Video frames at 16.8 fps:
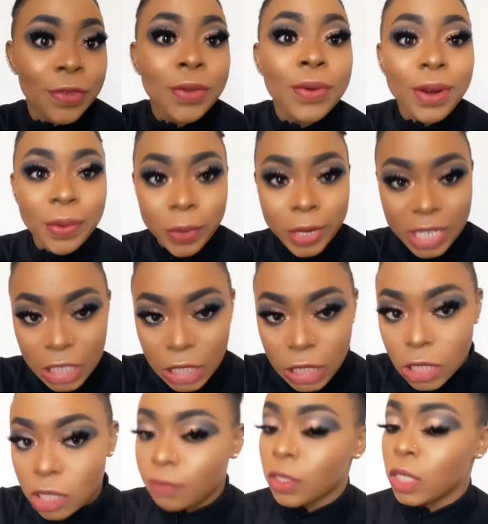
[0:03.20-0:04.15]
if you are
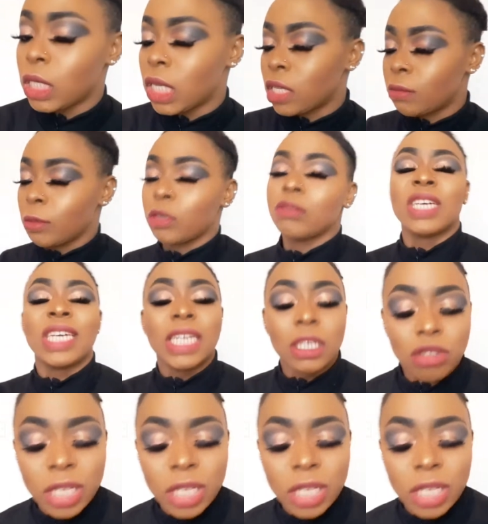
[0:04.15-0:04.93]
watching this video that's because you're